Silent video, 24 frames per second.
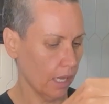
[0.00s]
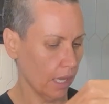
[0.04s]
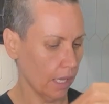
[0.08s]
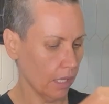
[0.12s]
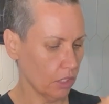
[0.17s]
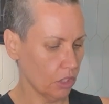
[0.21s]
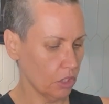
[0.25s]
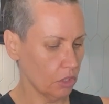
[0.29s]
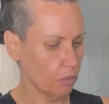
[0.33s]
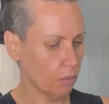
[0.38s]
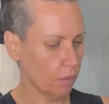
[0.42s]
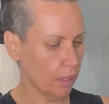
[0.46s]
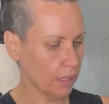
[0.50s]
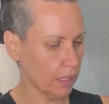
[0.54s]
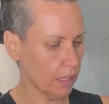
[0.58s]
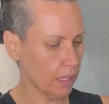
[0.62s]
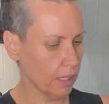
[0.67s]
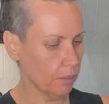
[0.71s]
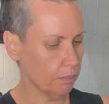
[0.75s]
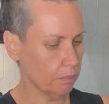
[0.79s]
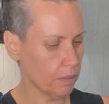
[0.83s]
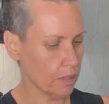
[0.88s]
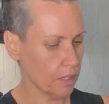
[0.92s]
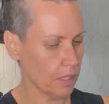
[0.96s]
And you wanna
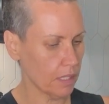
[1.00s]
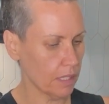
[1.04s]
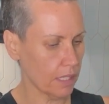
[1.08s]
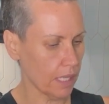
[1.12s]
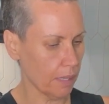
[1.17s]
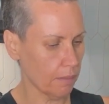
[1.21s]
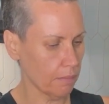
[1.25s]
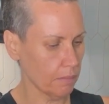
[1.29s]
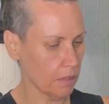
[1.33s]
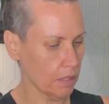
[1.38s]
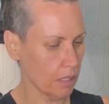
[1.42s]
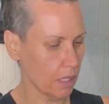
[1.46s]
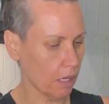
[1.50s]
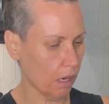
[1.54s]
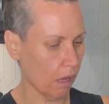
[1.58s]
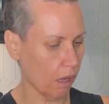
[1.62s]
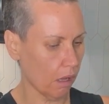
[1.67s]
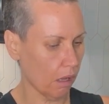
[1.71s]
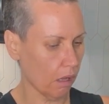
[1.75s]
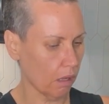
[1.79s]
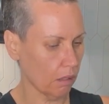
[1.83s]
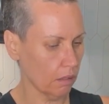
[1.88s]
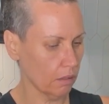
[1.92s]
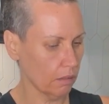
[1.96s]
keep the stems and
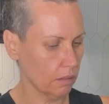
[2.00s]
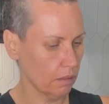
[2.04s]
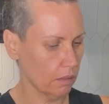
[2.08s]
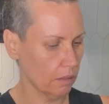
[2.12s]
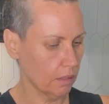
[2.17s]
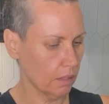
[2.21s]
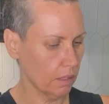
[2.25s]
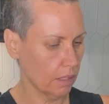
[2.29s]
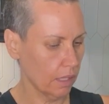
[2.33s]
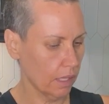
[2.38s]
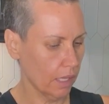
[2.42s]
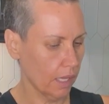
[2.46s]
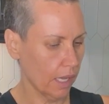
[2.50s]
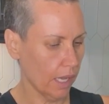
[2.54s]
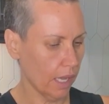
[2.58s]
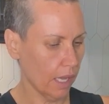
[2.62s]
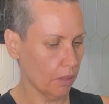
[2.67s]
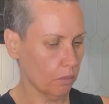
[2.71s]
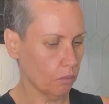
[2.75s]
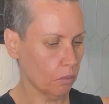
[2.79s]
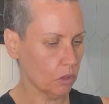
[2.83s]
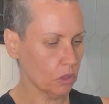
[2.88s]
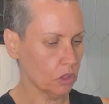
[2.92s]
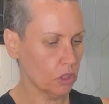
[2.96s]
all,
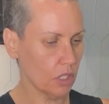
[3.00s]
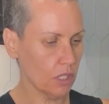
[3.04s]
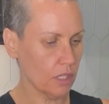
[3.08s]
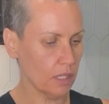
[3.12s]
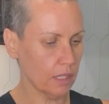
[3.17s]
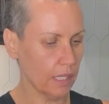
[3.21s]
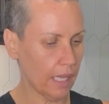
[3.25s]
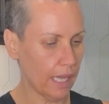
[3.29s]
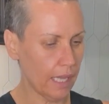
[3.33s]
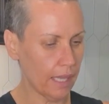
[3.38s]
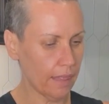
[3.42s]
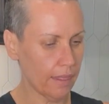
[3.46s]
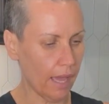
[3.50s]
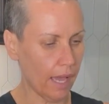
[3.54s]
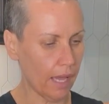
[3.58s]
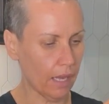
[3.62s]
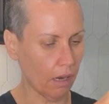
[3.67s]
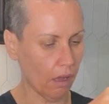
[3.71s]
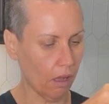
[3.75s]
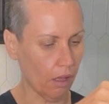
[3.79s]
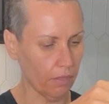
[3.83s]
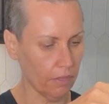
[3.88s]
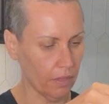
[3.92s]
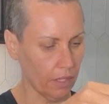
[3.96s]
and we'll just lay that
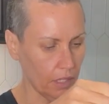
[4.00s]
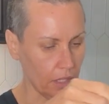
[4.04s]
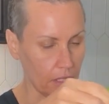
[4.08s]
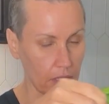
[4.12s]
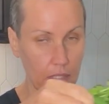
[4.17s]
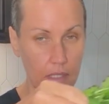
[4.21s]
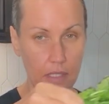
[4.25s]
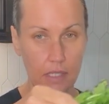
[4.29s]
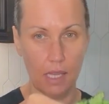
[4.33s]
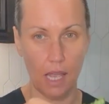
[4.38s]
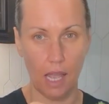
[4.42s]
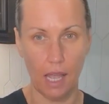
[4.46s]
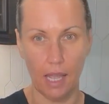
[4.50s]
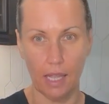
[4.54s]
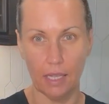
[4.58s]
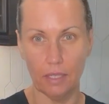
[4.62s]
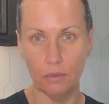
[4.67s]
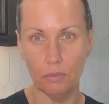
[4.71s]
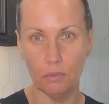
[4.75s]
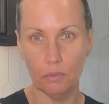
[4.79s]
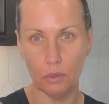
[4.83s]
on the inside.